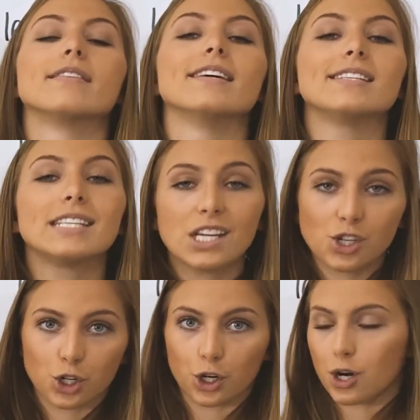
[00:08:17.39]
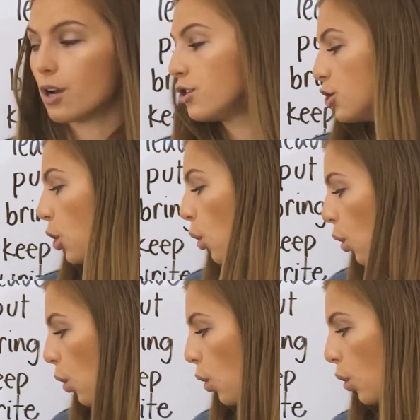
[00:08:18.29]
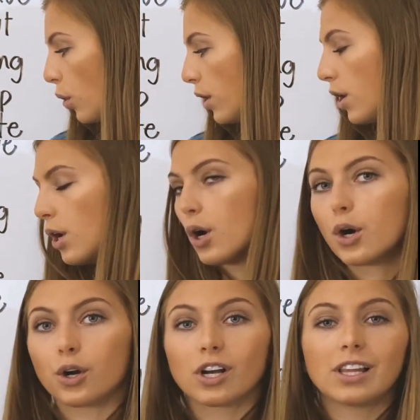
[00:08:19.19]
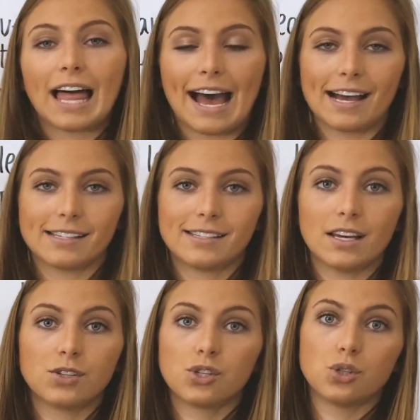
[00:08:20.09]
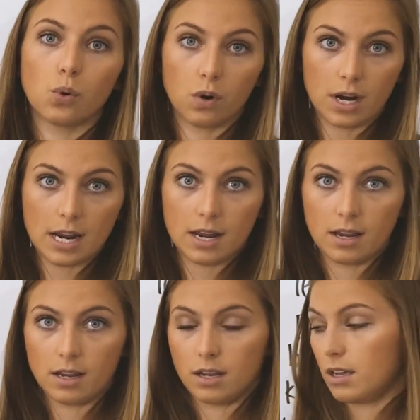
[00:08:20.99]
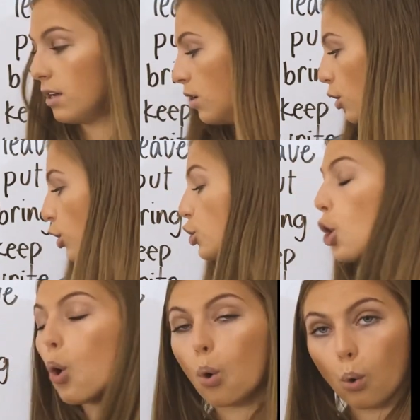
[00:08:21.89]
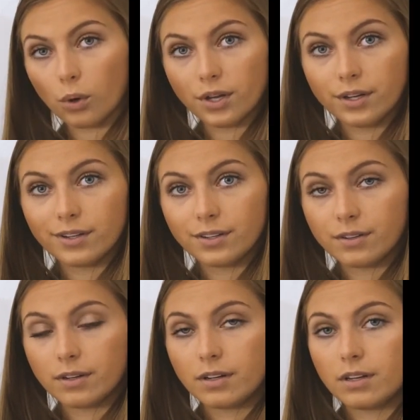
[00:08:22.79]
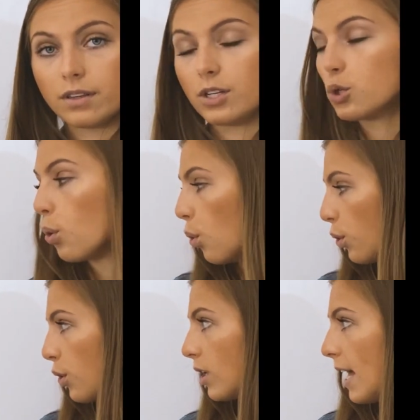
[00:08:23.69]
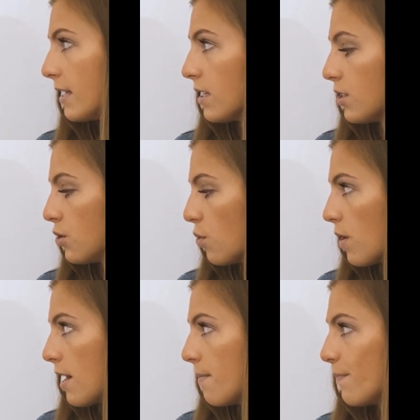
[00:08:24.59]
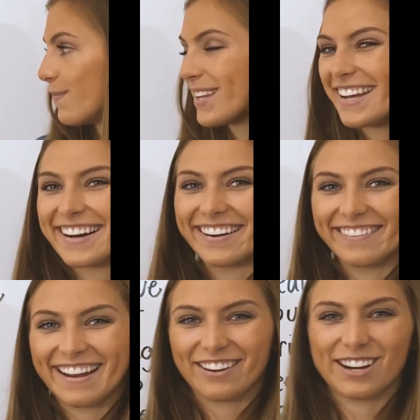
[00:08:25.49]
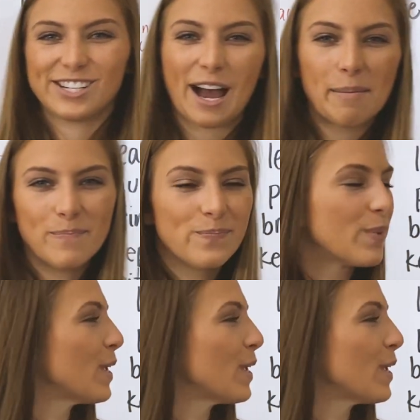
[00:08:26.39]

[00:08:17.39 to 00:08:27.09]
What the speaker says: The teacher told her class a story. Told her class a story. All right, great job.